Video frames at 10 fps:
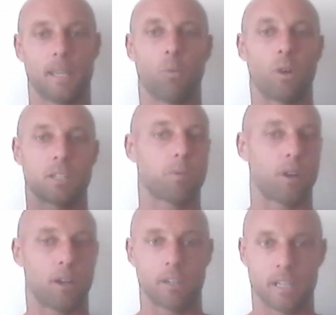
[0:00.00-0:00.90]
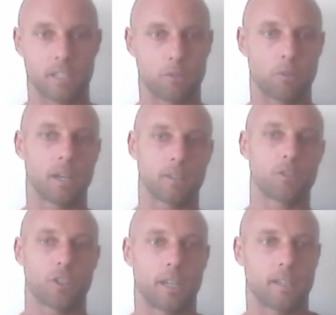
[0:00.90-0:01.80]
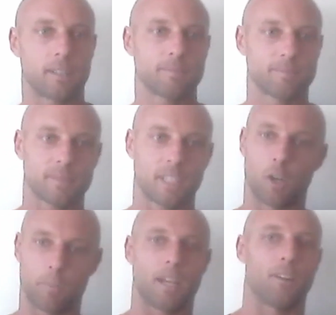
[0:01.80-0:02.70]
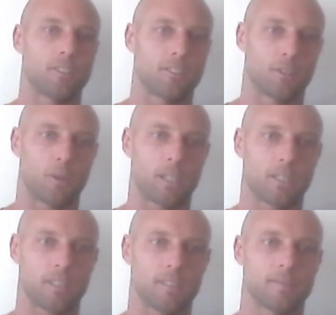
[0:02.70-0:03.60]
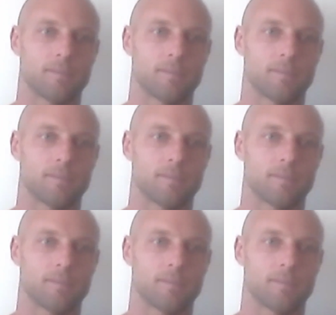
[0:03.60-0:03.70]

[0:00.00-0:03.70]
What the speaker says: What is a priority in your running or training? I hope that answers your question.